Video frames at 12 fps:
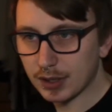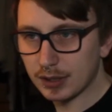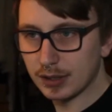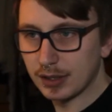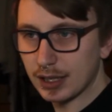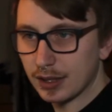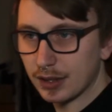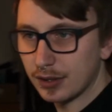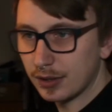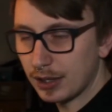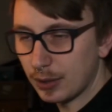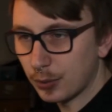Yeah,
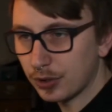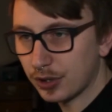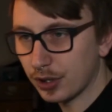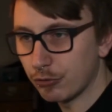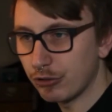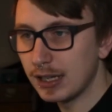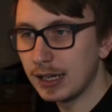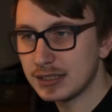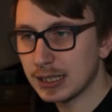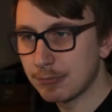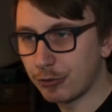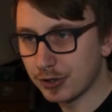they want a
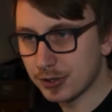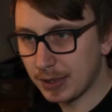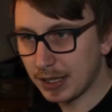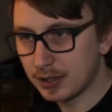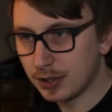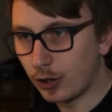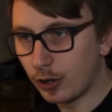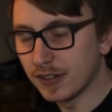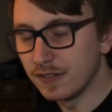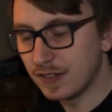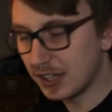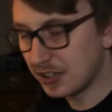realistic prospect of
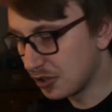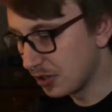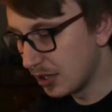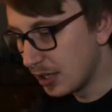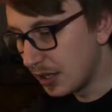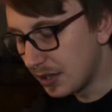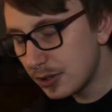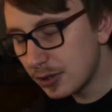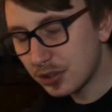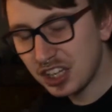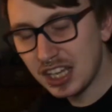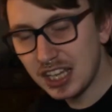conviction. They're not
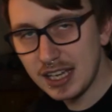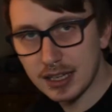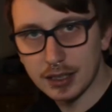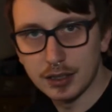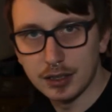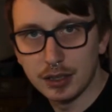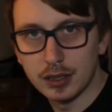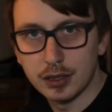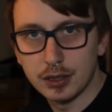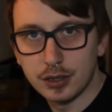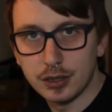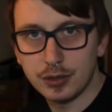here
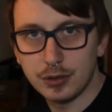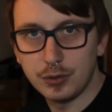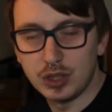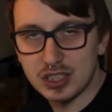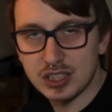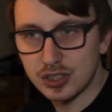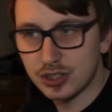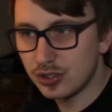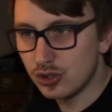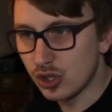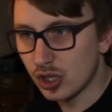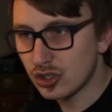to discern
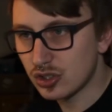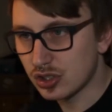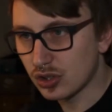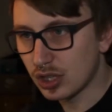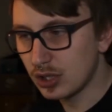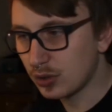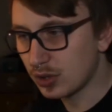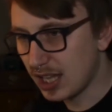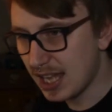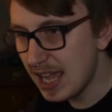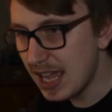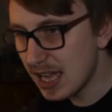justice. They're not
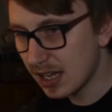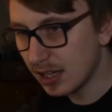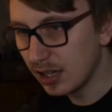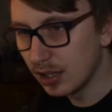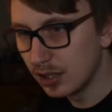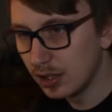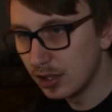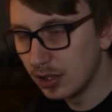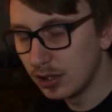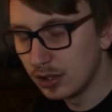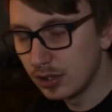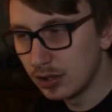here
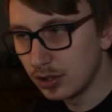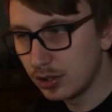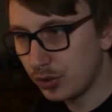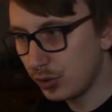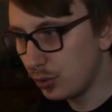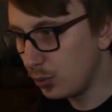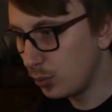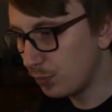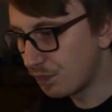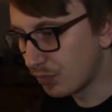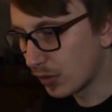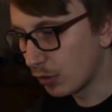to
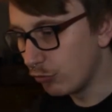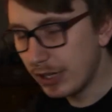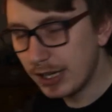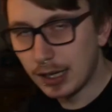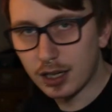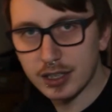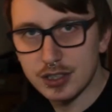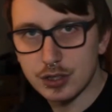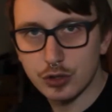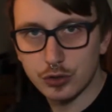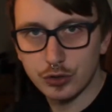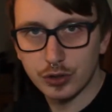realise
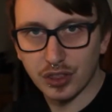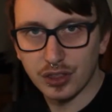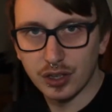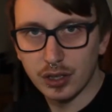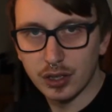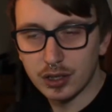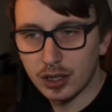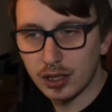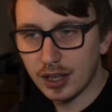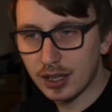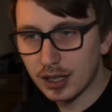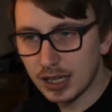truth.
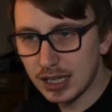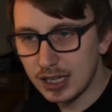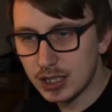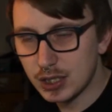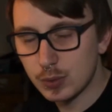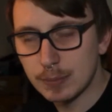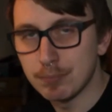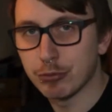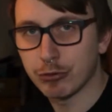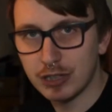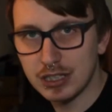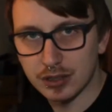They are here to
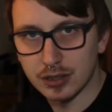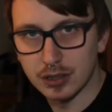imprison.